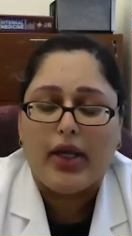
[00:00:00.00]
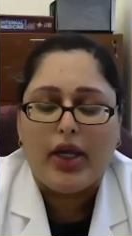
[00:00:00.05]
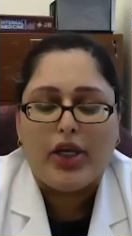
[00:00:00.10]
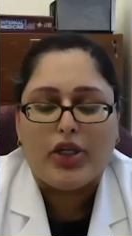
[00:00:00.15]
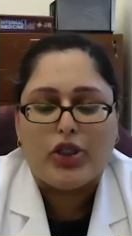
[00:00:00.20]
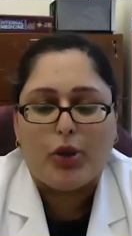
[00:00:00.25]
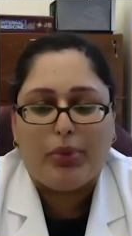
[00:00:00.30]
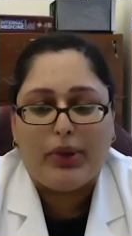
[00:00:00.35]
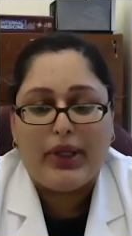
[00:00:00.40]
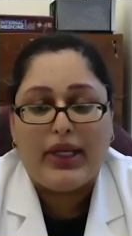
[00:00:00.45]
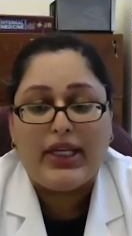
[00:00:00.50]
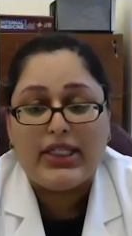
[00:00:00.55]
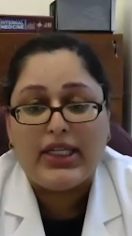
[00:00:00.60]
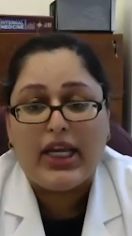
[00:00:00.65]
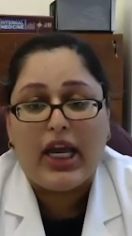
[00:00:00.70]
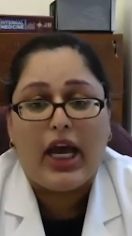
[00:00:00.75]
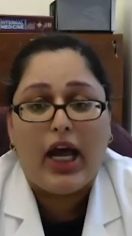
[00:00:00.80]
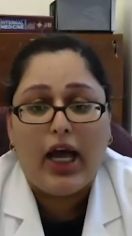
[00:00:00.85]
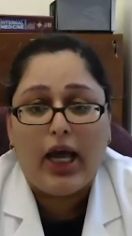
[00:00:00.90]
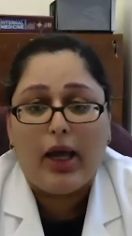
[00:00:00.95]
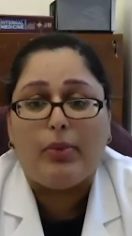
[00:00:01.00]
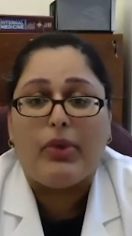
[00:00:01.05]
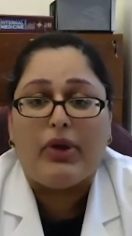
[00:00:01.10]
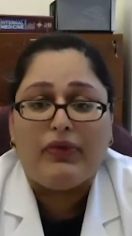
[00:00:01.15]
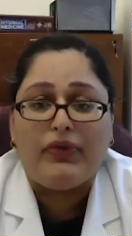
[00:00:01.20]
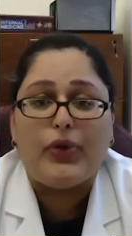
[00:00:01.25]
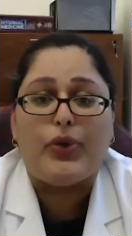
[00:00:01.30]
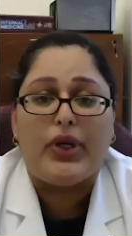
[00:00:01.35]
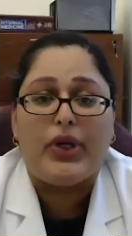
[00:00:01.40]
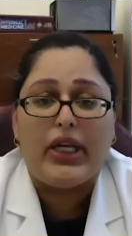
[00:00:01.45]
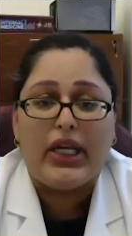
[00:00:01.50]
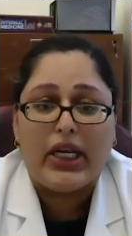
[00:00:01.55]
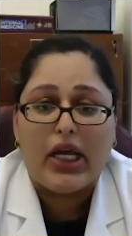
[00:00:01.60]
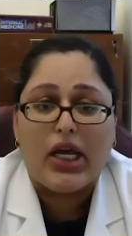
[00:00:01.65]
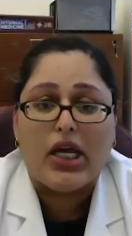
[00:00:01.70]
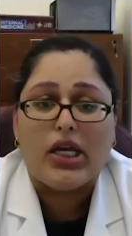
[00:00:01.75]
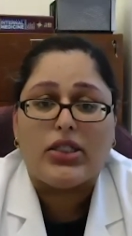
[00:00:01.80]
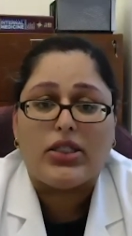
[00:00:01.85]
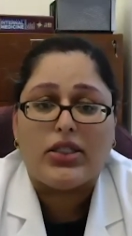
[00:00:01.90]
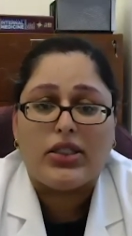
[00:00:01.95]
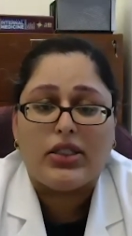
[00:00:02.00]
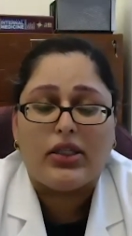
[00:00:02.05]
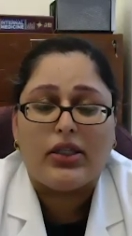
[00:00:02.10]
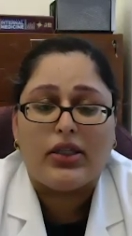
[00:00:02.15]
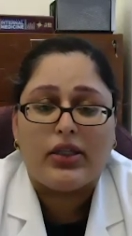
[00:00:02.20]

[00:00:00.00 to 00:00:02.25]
So please come if you need us.